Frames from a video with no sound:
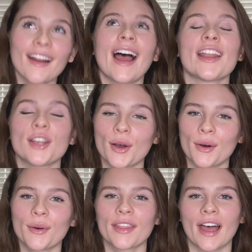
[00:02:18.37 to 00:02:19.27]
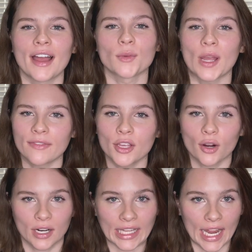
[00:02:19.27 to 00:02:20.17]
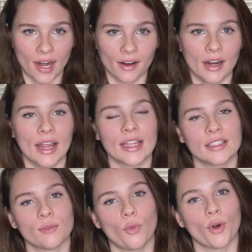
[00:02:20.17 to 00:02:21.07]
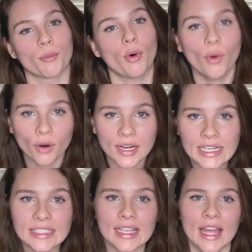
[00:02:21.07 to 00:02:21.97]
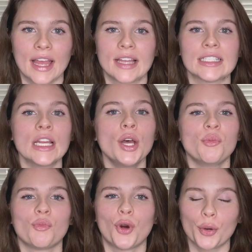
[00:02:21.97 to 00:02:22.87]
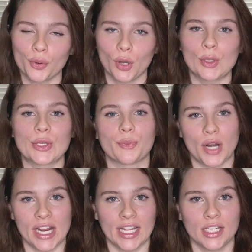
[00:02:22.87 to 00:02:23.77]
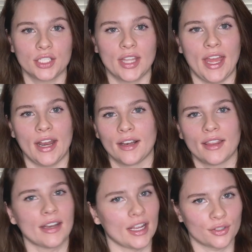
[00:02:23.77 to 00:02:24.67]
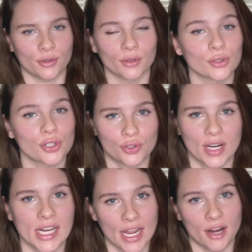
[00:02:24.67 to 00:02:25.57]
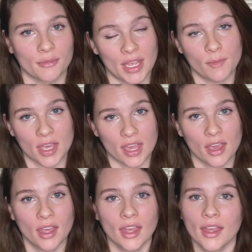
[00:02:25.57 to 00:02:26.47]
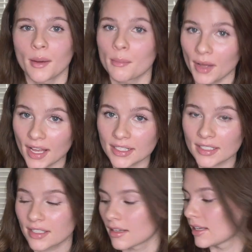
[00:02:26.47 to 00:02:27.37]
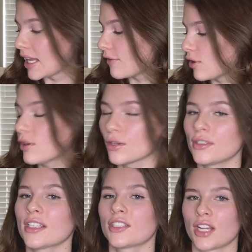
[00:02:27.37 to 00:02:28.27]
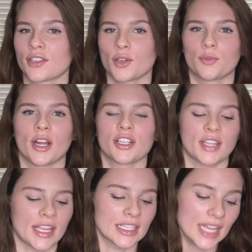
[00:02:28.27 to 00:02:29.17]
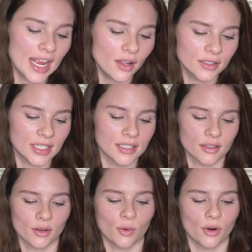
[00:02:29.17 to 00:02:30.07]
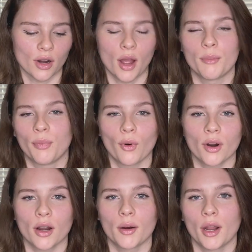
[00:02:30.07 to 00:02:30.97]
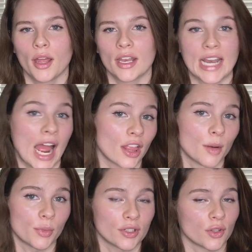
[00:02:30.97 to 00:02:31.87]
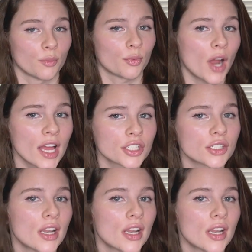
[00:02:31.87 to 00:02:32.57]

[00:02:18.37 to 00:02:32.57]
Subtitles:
I know that wavy curly hair is more porous and more prone to breakage than the natural straight hair may be. But if you're using a gentle brush like a tangle teaser or a boar and nylon bristle brush,